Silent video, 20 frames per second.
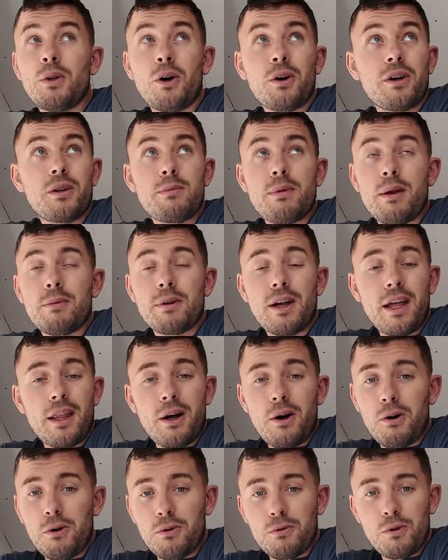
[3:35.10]
not going to be able to get
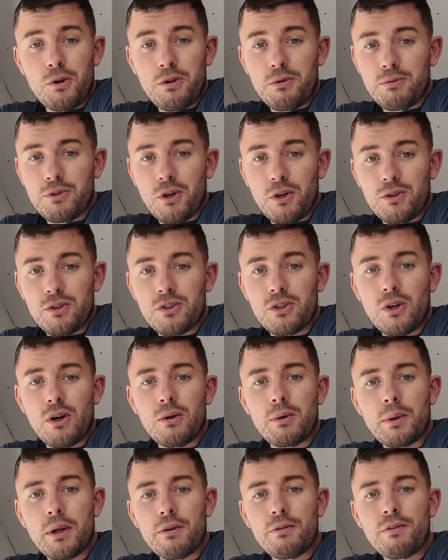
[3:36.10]
the whole room done. So
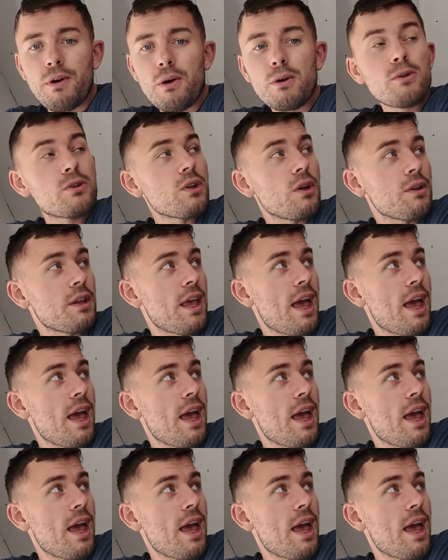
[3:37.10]
I'm going to focus on